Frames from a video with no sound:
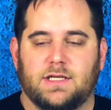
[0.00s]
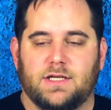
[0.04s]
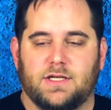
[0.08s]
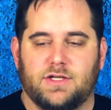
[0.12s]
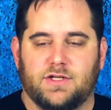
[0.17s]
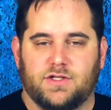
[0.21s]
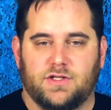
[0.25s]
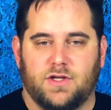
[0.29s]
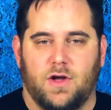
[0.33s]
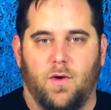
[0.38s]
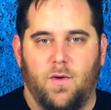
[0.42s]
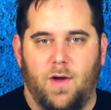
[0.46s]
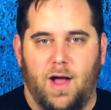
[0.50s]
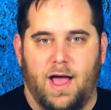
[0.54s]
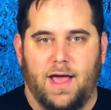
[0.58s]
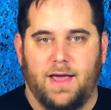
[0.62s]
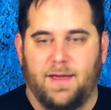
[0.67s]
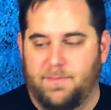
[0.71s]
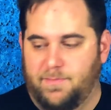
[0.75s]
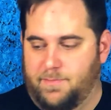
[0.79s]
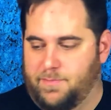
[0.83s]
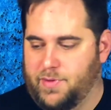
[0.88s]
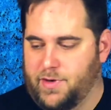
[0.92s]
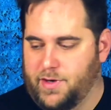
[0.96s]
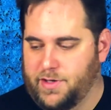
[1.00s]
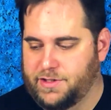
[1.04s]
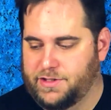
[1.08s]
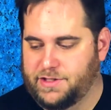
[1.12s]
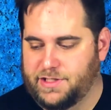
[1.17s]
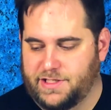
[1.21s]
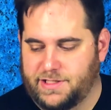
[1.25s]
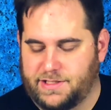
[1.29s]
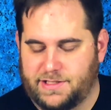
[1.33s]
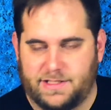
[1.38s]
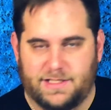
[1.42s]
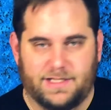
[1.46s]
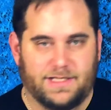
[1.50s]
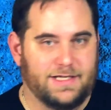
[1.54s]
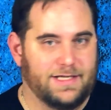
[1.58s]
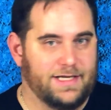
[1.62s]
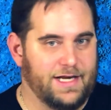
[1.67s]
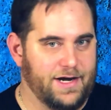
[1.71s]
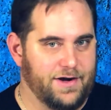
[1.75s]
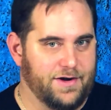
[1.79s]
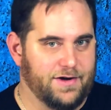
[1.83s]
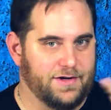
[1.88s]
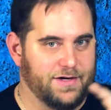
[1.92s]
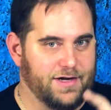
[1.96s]
So I purchased,
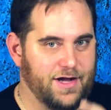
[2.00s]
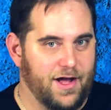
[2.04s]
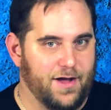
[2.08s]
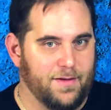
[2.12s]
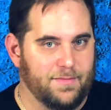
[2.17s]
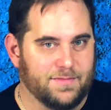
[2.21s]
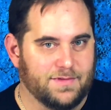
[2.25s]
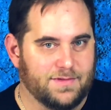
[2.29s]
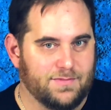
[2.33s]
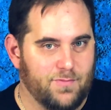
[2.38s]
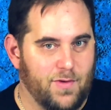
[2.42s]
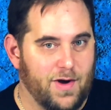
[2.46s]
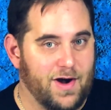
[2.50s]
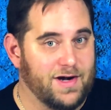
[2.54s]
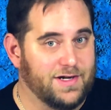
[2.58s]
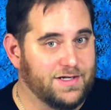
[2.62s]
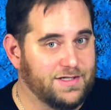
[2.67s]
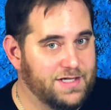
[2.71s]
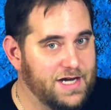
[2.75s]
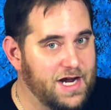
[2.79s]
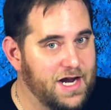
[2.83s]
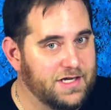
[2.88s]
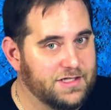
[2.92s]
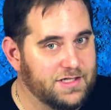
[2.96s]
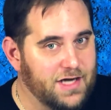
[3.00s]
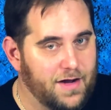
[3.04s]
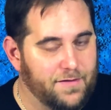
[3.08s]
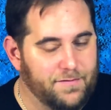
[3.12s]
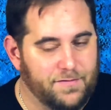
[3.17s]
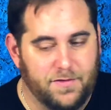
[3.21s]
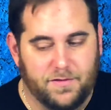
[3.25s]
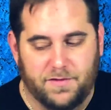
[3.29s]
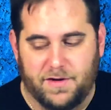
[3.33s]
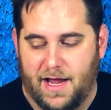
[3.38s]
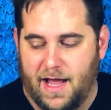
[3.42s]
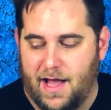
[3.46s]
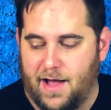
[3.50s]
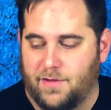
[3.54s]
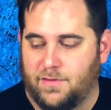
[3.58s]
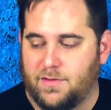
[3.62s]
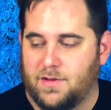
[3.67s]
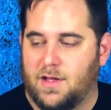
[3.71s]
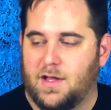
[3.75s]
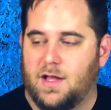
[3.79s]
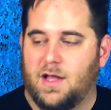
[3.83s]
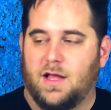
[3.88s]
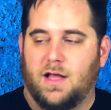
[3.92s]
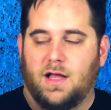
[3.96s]
here it comes where it's deja vu now,
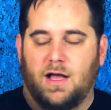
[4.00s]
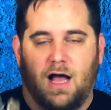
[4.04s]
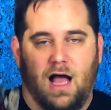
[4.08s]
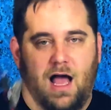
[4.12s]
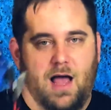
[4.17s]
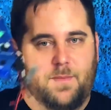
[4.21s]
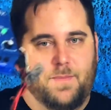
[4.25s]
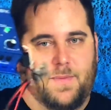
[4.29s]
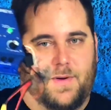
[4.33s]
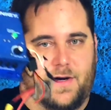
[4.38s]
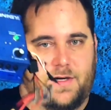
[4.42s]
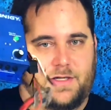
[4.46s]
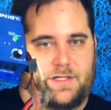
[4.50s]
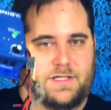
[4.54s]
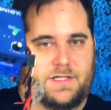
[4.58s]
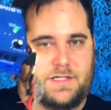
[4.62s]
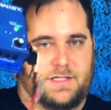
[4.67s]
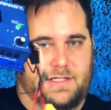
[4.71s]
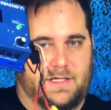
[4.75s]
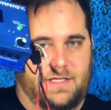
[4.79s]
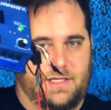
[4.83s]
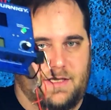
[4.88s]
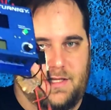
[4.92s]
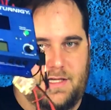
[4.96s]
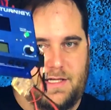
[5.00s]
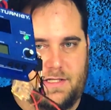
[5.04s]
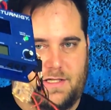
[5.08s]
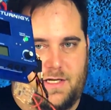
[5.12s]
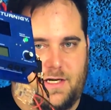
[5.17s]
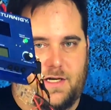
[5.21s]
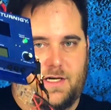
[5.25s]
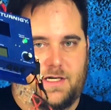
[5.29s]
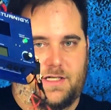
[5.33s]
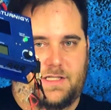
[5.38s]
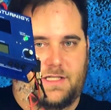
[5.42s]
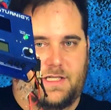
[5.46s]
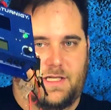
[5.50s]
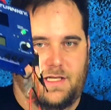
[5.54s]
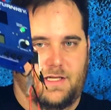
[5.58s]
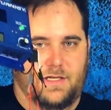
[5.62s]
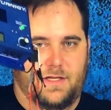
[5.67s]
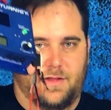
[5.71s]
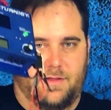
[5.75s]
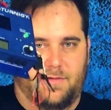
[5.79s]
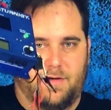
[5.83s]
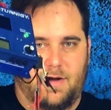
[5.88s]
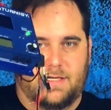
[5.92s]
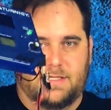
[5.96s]
I purchased the
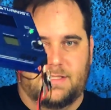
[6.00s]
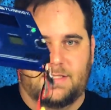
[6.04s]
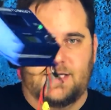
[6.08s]
Tronage thrust